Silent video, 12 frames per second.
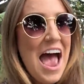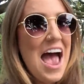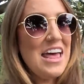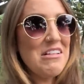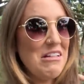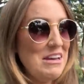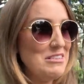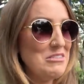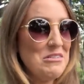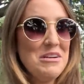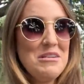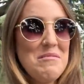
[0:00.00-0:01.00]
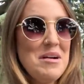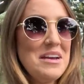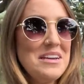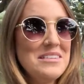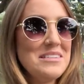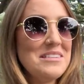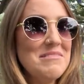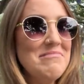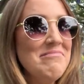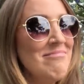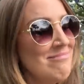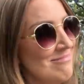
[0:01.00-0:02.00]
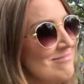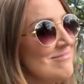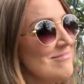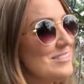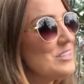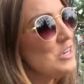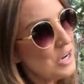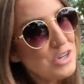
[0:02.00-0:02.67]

and the lice turned into monkeys. It's an